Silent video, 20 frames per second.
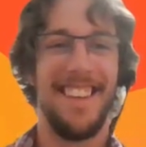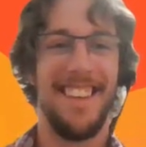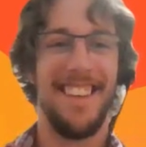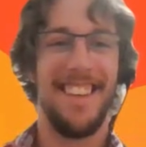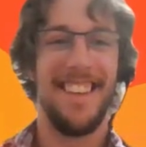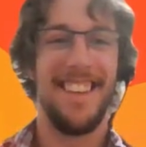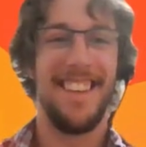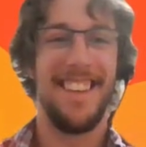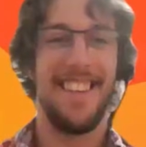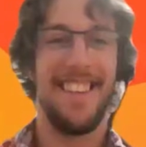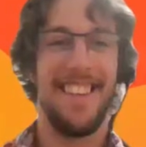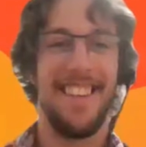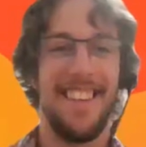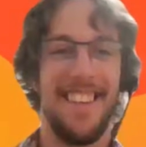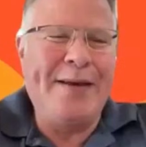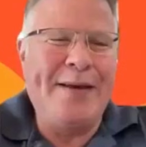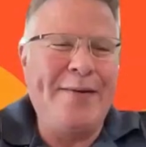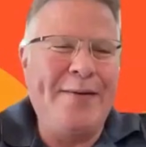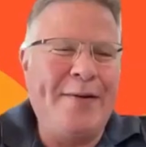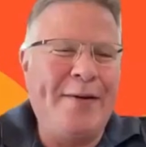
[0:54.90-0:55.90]
You're welcome.
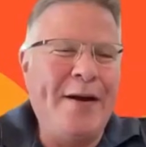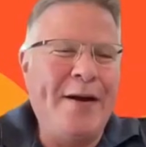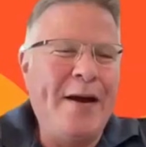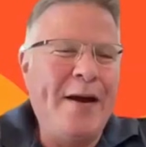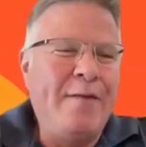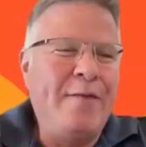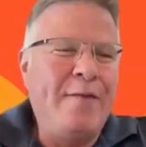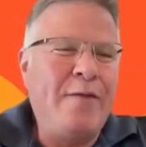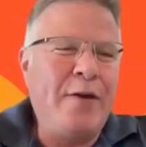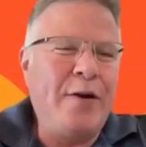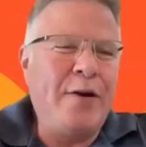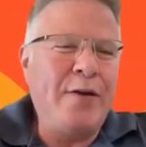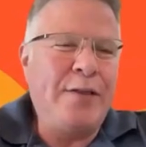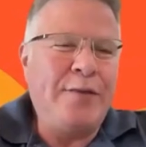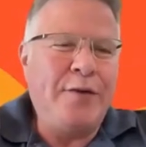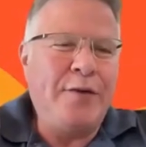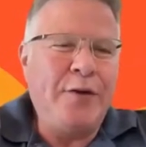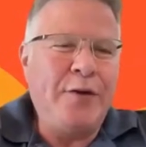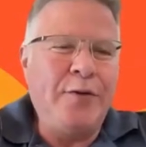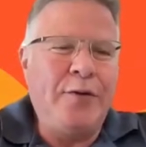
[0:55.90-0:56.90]
Thank you. For
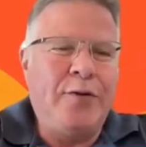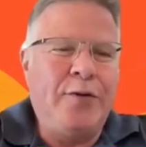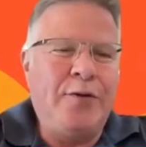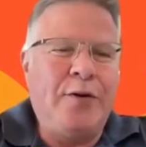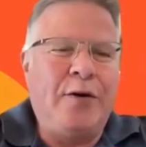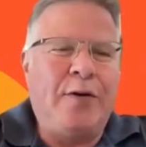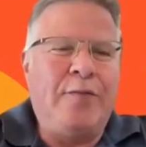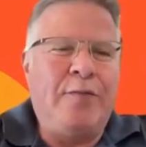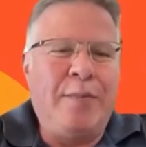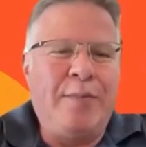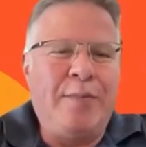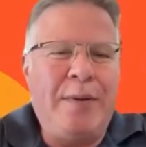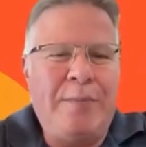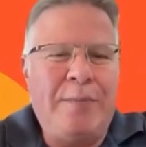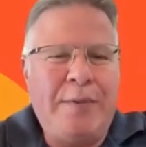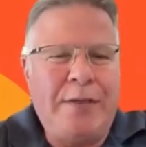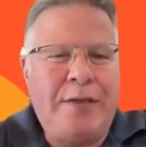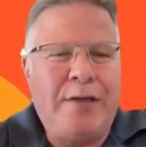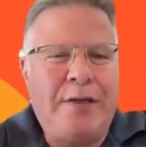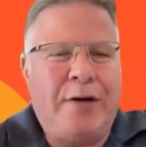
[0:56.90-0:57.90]
those of you who do not
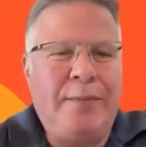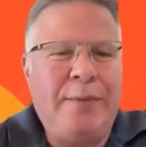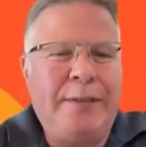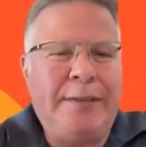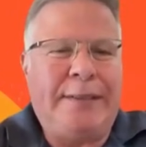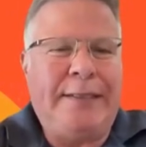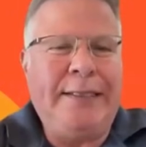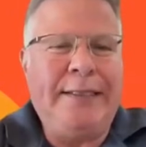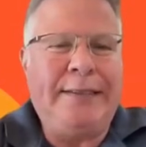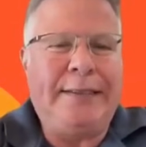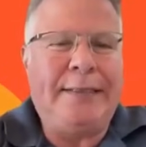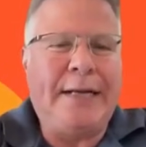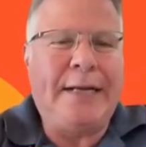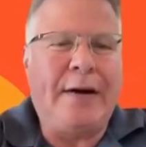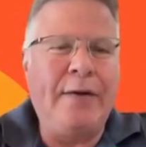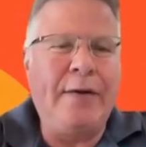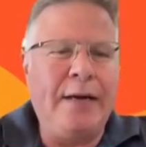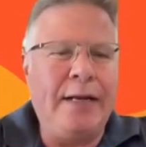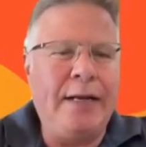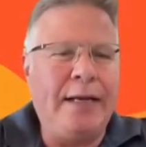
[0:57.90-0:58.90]
remember Thomas, he is
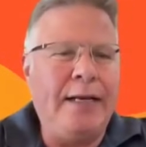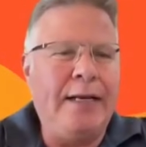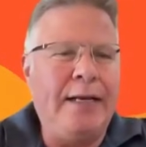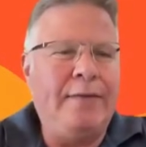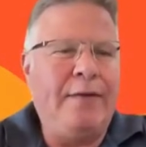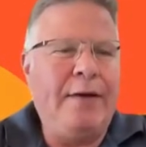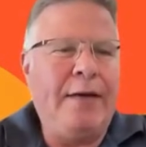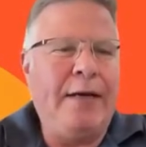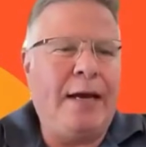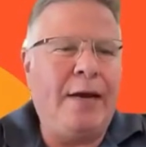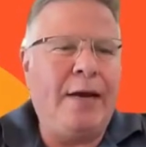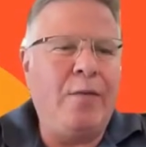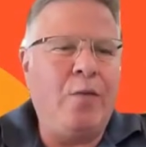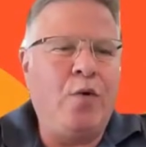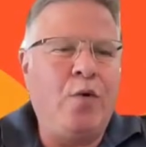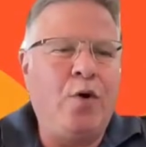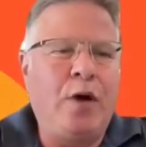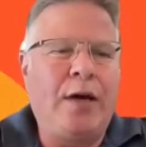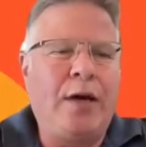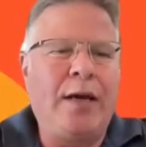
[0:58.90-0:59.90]
currently living
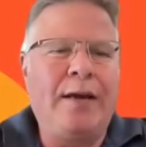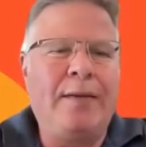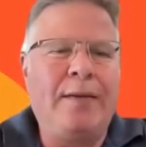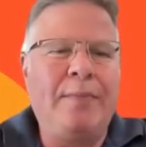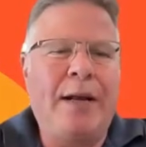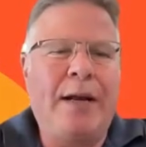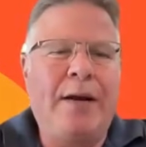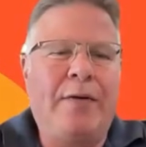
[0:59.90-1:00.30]
and working in